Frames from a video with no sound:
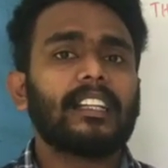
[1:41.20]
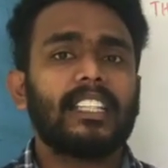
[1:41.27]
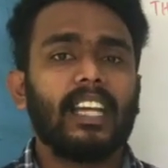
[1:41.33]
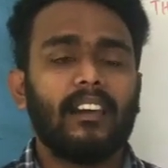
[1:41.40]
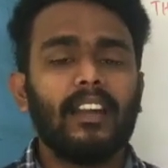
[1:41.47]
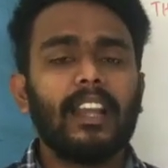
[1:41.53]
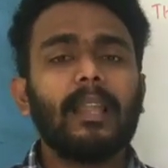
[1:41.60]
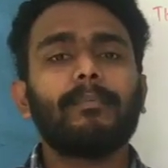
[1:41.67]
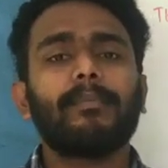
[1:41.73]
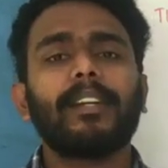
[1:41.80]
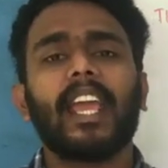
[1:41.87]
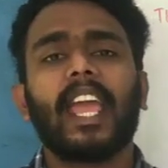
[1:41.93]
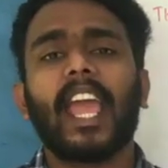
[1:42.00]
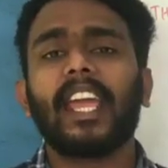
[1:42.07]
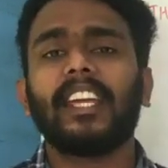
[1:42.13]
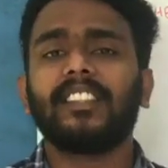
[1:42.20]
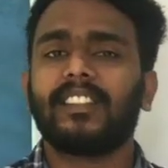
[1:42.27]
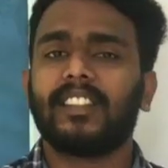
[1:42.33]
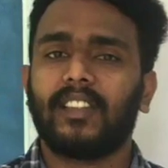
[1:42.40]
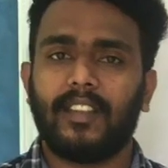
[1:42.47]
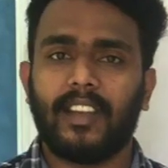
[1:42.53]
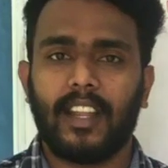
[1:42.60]
developed a
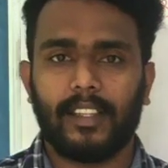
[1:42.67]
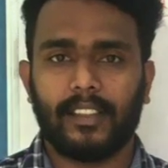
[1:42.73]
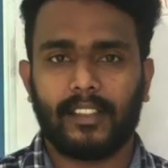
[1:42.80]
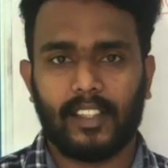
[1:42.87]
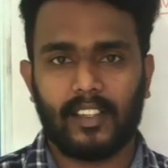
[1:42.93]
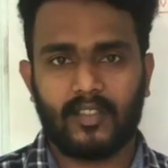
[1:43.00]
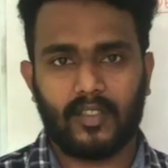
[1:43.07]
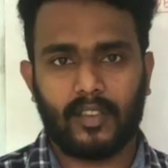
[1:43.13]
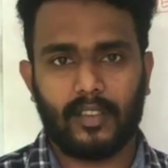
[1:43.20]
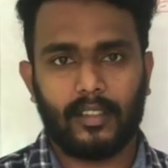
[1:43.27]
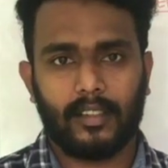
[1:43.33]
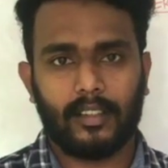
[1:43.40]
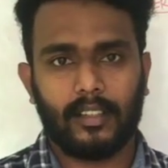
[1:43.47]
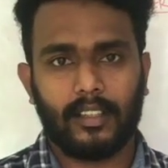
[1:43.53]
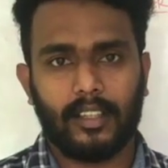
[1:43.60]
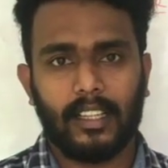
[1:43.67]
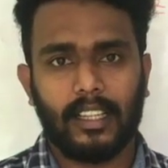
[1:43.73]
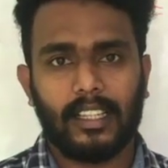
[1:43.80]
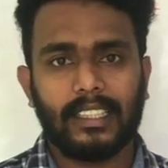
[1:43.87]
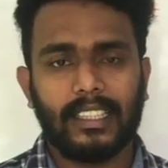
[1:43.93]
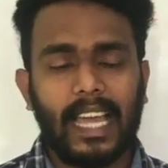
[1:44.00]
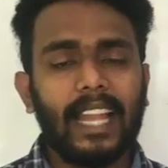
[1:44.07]
civilization.
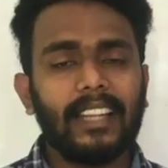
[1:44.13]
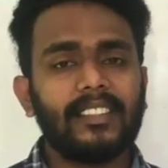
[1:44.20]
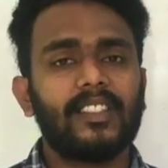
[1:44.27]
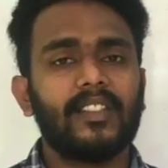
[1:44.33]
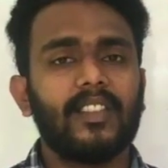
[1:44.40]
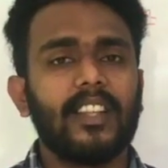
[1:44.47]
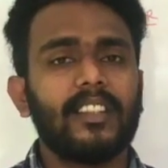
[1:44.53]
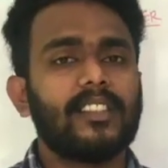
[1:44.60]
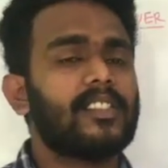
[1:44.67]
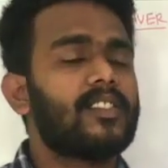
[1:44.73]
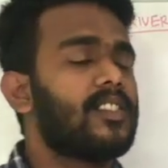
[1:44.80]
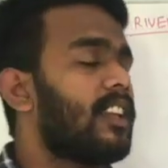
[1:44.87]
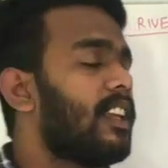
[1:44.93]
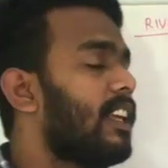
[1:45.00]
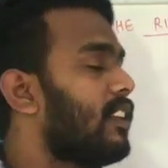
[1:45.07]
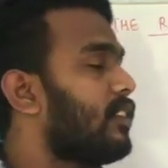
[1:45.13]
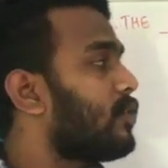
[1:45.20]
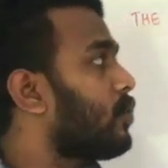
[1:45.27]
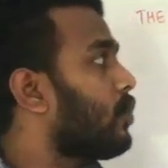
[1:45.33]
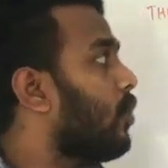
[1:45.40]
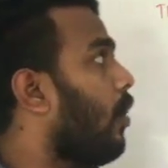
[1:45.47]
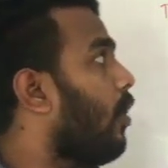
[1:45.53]
That civilization
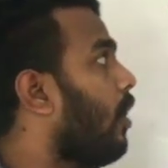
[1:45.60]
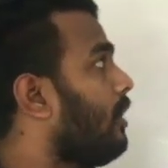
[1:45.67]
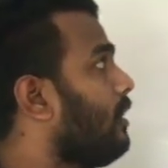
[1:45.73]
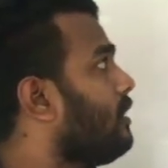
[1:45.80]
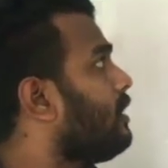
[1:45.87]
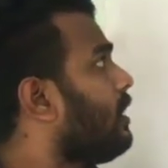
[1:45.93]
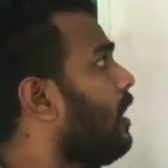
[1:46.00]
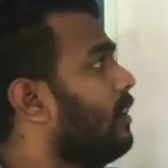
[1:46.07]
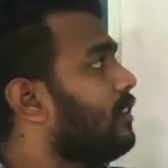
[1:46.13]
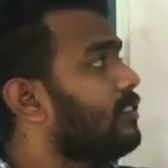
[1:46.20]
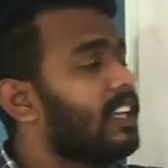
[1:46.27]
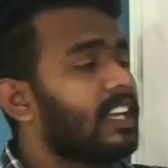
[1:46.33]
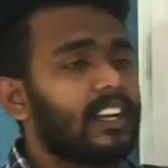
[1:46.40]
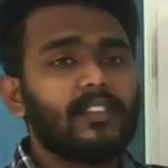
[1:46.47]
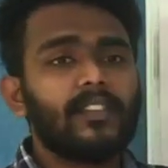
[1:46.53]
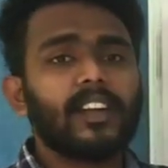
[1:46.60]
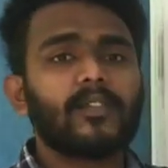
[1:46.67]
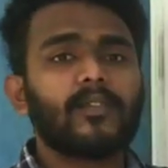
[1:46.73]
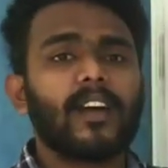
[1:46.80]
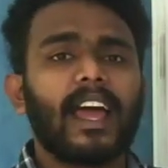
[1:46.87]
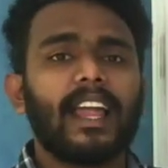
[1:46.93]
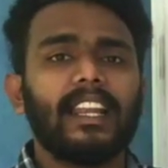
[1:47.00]
is called the
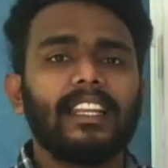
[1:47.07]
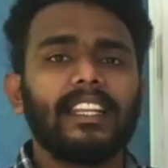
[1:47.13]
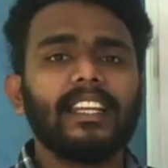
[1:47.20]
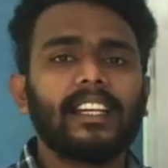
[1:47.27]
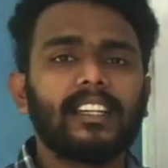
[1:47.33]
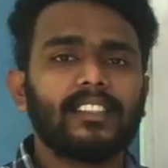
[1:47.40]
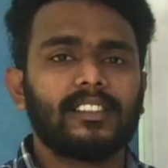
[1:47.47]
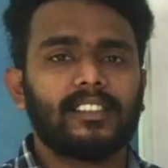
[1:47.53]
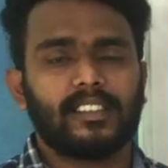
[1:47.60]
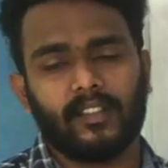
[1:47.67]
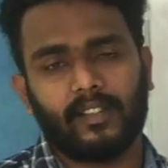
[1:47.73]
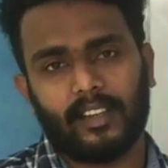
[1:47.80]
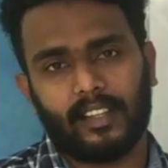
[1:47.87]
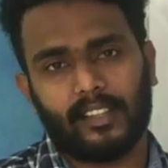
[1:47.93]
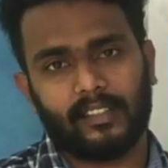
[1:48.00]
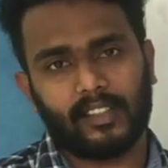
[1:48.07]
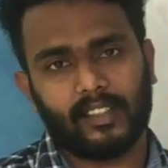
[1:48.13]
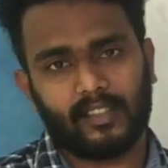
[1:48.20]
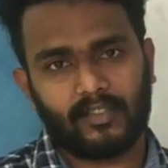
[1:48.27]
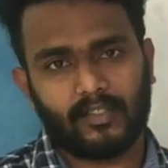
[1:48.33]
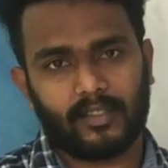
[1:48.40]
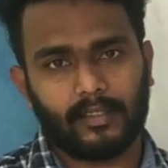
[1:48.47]
River Valley
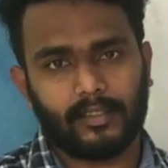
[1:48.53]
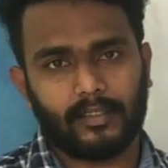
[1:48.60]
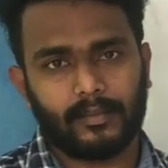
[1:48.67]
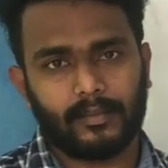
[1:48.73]
Civilization.